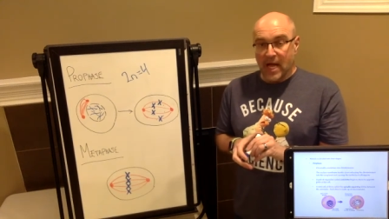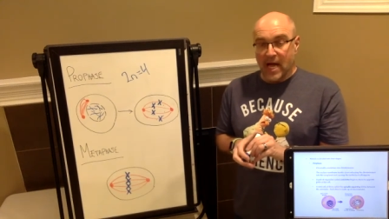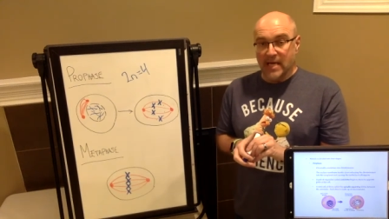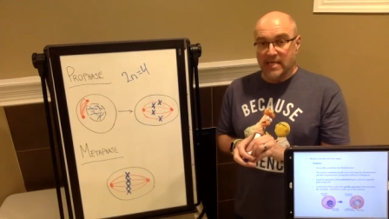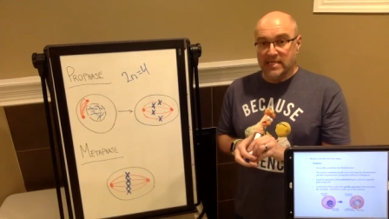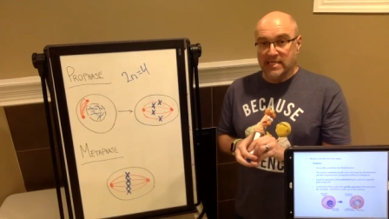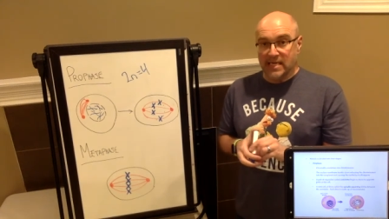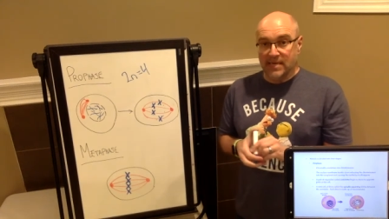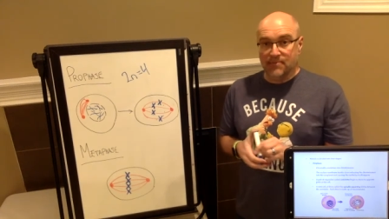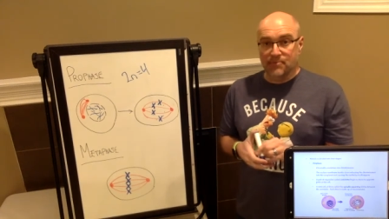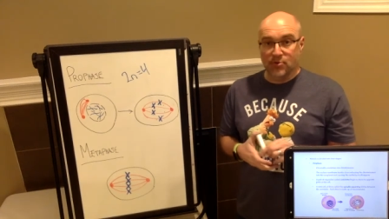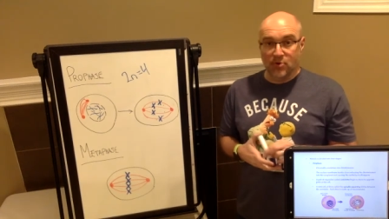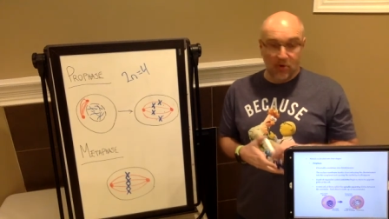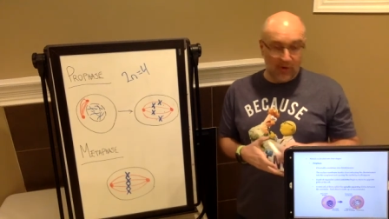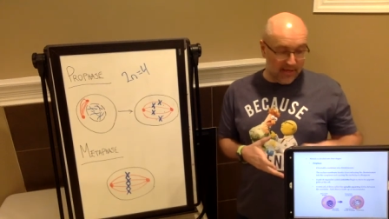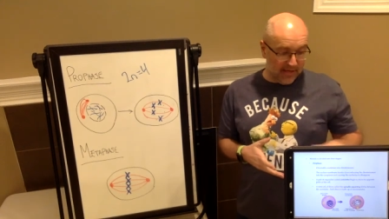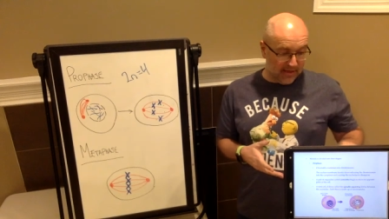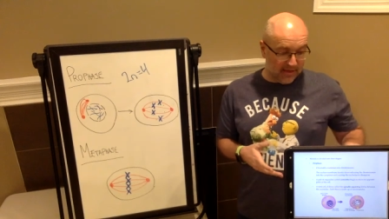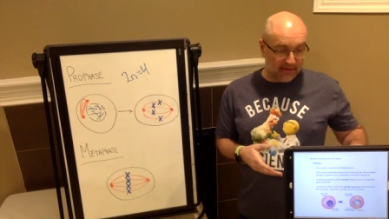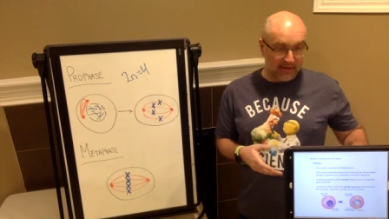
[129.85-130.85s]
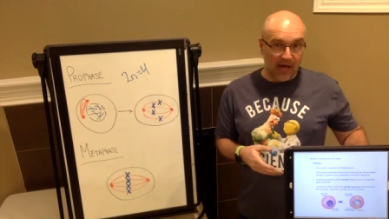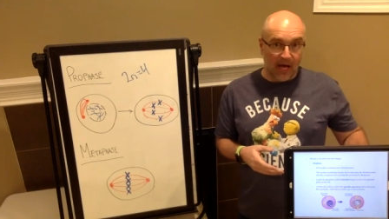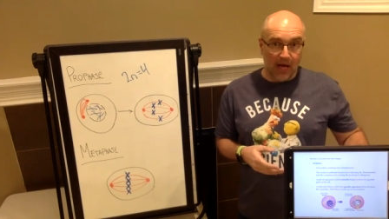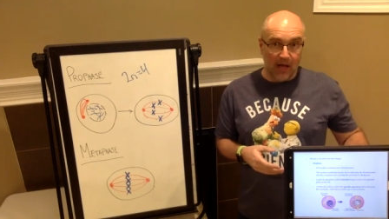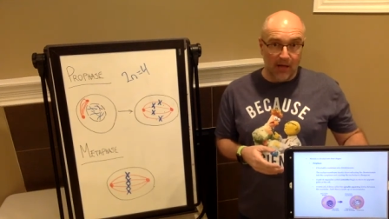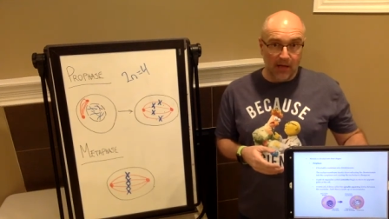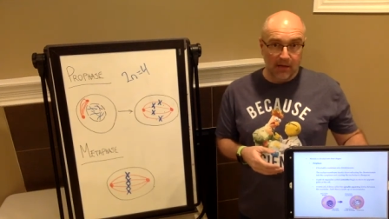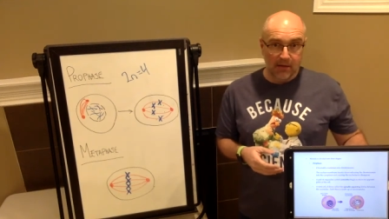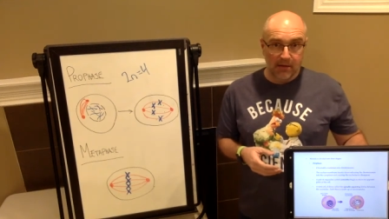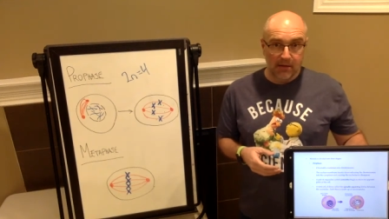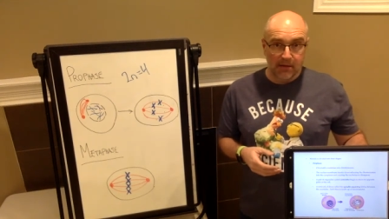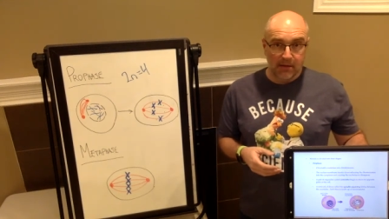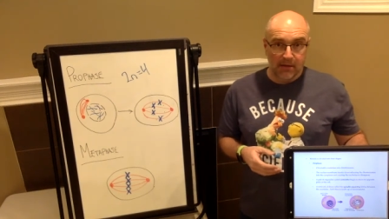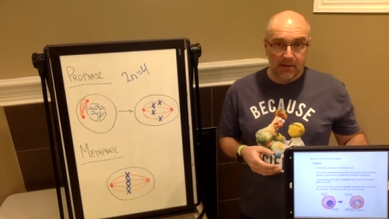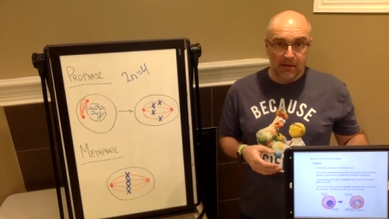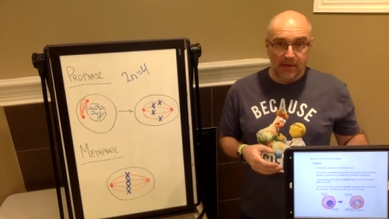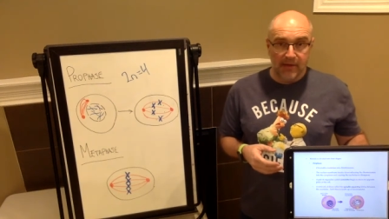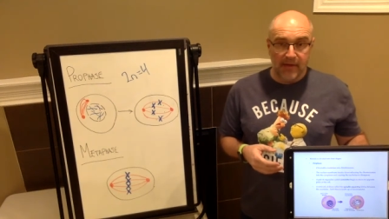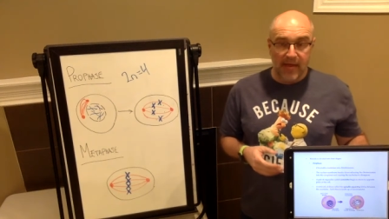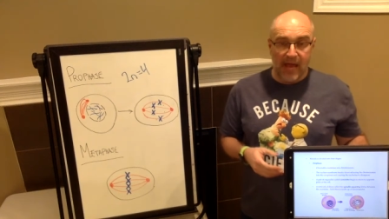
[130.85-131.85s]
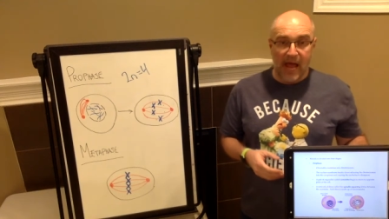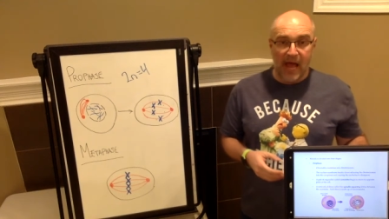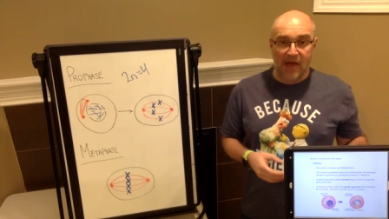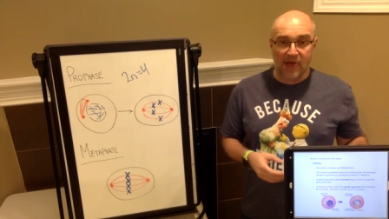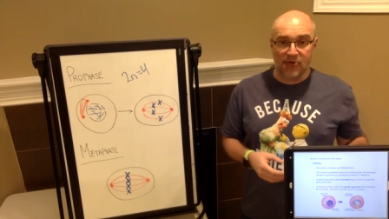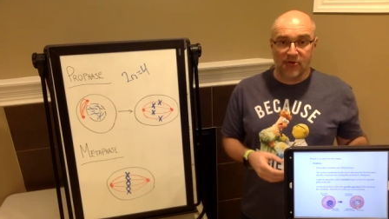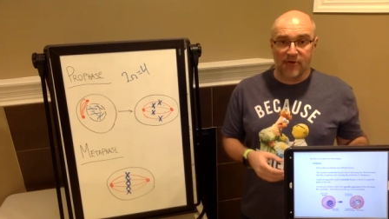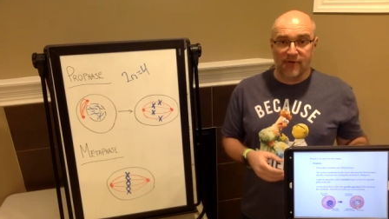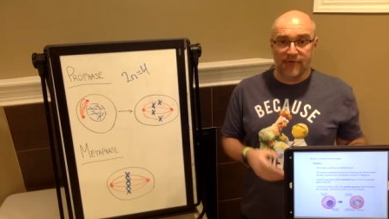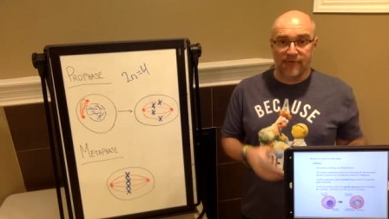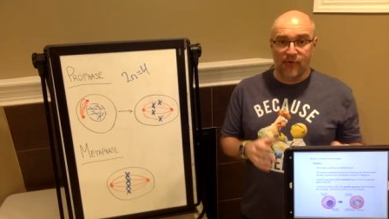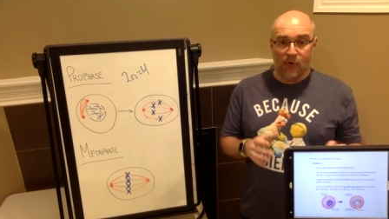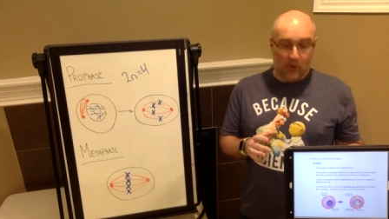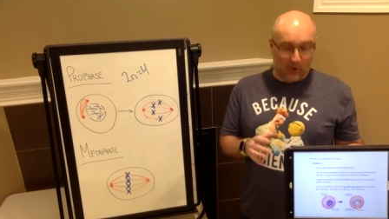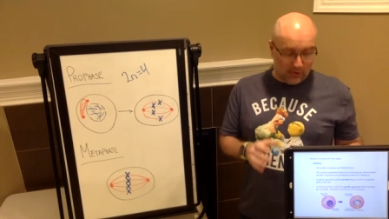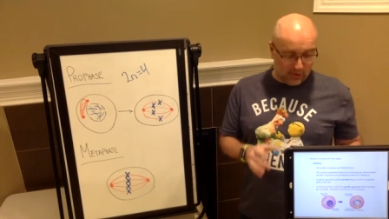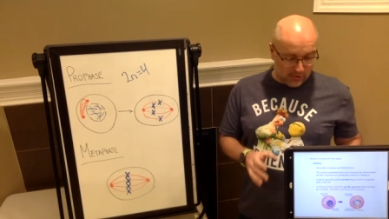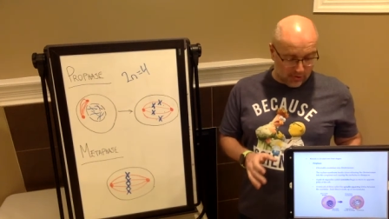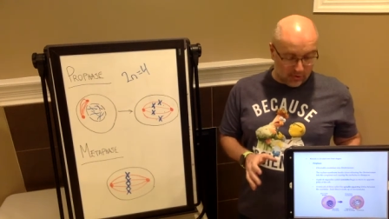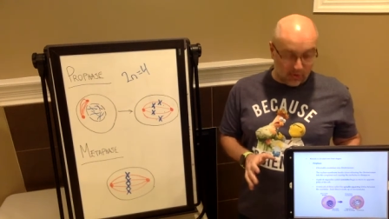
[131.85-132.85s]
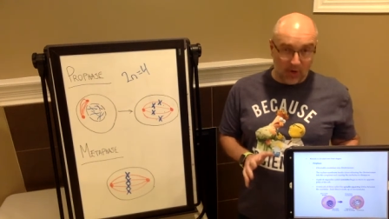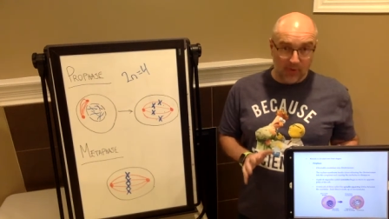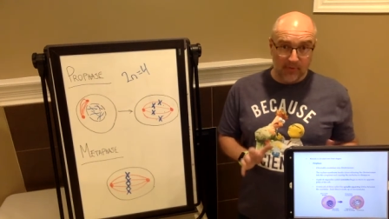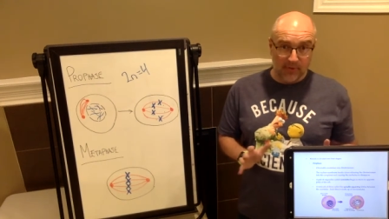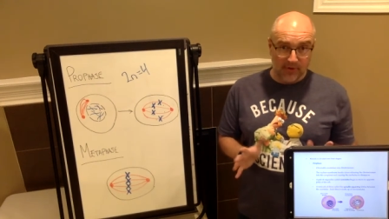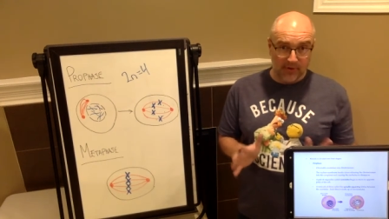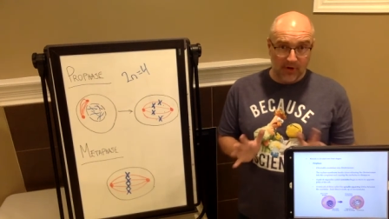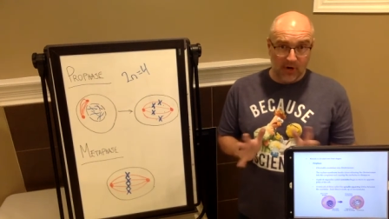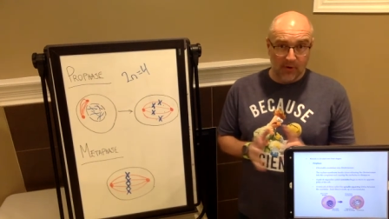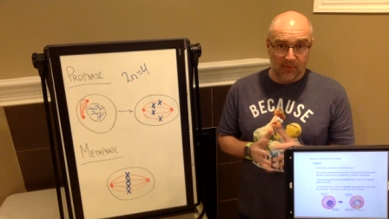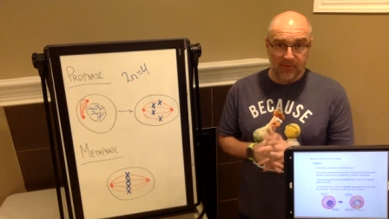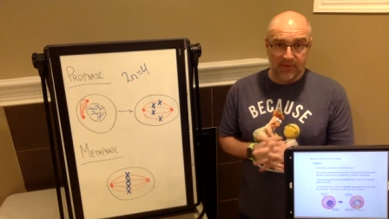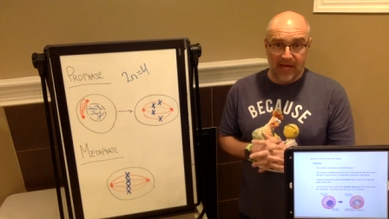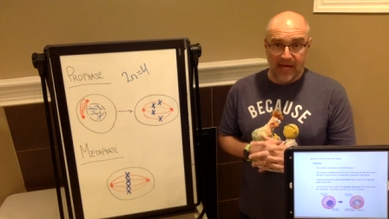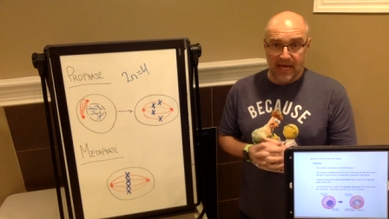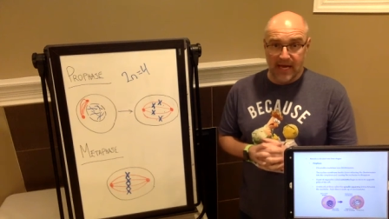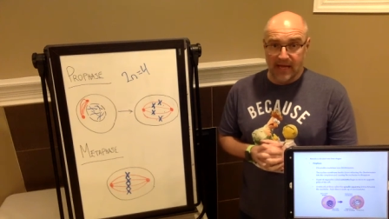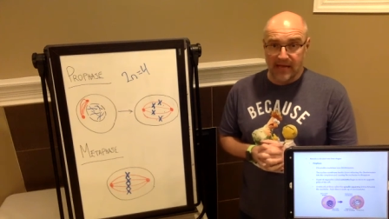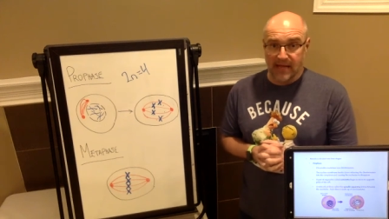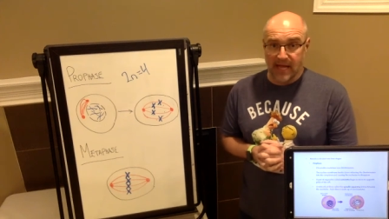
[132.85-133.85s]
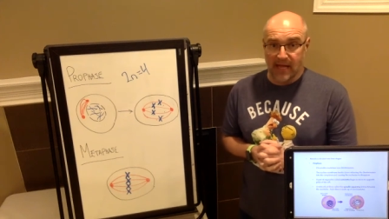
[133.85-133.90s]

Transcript: a diploid cell that has four chromosomes in it.